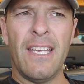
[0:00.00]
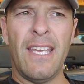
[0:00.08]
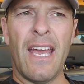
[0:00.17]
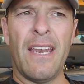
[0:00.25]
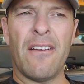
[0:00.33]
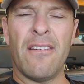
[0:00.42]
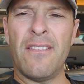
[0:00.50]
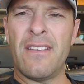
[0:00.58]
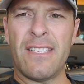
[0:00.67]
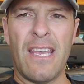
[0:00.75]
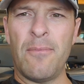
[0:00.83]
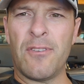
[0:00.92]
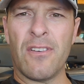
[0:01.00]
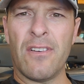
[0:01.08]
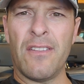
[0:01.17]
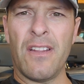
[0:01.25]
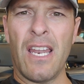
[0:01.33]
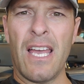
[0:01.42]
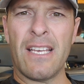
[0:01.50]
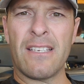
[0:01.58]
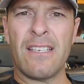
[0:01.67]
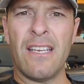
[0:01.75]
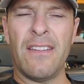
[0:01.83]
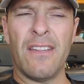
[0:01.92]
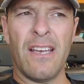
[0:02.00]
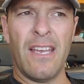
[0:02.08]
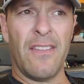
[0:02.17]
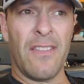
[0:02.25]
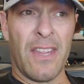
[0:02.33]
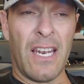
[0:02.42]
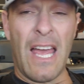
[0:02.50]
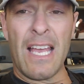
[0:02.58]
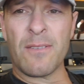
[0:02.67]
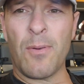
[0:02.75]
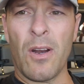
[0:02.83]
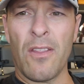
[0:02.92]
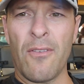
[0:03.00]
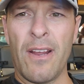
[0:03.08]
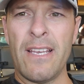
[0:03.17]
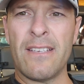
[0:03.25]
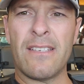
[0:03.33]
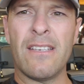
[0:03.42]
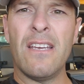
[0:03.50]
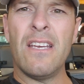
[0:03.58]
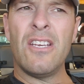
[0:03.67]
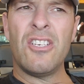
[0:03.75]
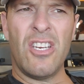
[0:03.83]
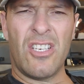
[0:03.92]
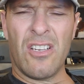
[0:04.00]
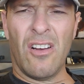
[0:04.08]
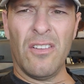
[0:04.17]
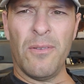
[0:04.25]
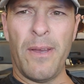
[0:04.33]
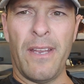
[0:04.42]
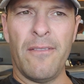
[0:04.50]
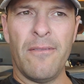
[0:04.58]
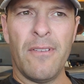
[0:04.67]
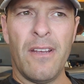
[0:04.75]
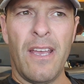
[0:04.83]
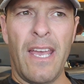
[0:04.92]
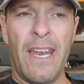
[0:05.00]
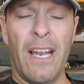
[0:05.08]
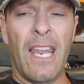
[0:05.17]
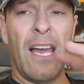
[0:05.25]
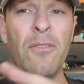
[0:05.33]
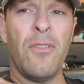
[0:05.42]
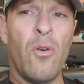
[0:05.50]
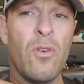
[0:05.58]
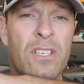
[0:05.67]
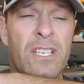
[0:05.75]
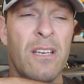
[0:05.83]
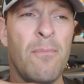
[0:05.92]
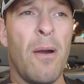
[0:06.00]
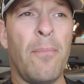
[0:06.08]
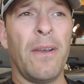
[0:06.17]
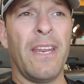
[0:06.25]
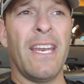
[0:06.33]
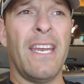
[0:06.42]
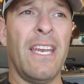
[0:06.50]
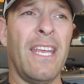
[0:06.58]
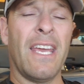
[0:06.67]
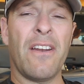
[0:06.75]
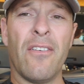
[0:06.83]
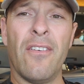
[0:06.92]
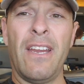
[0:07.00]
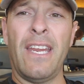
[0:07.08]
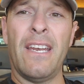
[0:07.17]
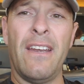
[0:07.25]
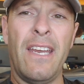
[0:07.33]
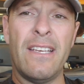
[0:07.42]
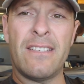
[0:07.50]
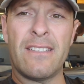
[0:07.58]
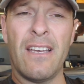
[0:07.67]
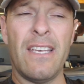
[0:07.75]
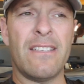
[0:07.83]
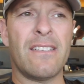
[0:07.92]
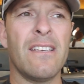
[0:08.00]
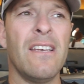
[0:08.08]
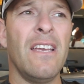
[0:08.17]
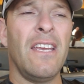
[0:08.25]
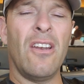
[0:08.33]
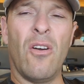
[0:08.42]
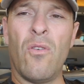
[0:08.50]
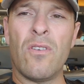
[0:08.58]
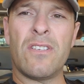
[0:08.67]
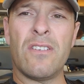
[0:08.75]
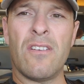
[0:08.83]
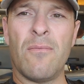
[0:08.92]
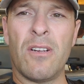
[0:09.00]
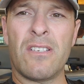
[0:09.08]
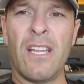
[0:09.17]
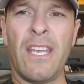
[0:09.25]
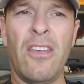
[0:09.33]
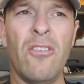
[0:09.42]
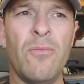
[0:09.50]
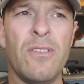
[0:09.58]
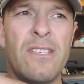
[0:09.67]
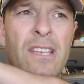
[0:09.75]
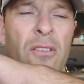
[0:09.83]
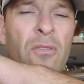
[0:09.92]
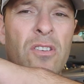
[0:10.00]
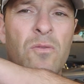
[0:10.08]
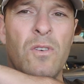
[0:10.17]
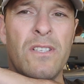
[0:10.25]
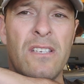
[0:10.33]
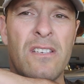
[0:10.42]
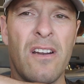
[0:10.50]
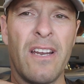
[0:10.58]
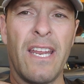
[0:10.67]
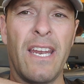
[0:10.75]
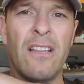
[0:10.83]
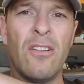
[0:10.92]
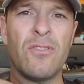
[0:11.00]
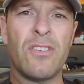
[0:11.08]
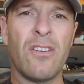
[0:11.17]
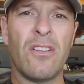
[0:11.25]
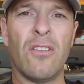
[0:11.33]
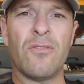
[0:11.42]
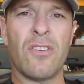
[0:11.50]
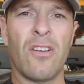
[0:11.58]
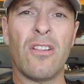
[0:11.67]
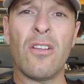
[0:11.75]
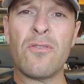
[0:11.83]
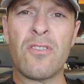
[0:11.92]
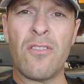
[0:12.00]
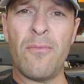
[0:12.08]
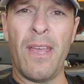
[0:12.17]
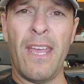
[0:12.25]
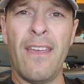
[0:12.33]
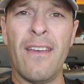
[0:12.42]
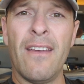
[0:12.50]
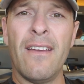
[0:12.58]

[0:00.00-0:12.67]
yet or the same turn in the last last part of the race, she stalled a bit and allowed the horse to come up and get her in his sights. You know, horses are much like humans. That horse, once it started getting closer and closer and closer to me,